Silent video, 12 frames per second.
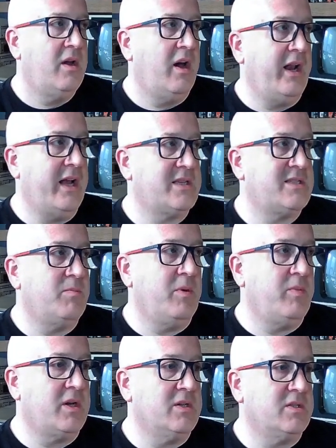and that's simply
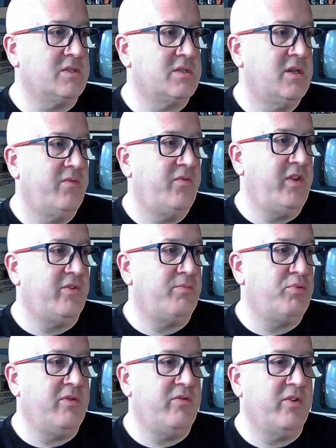because this
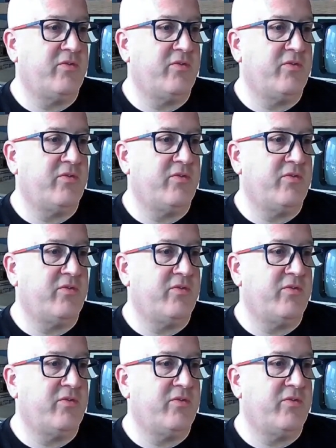previous